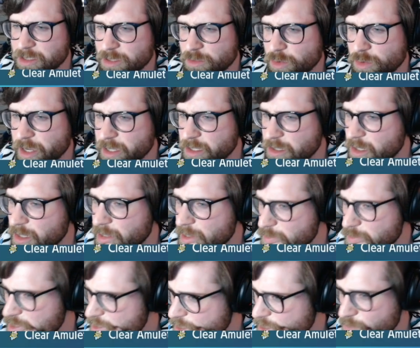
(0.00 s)
the Wide Guard
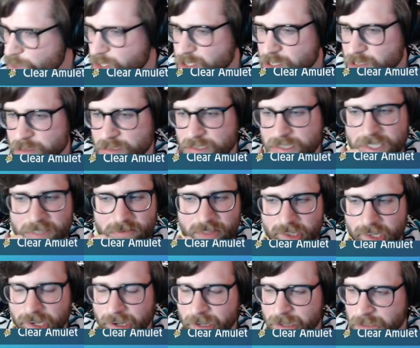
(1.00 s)
option, especially with Safety
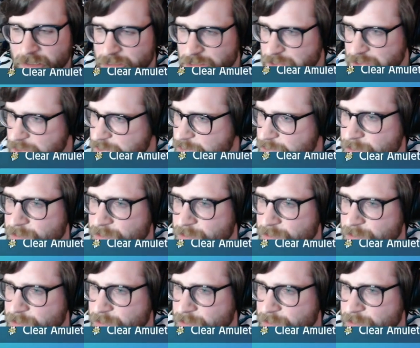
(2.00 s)
Goggles.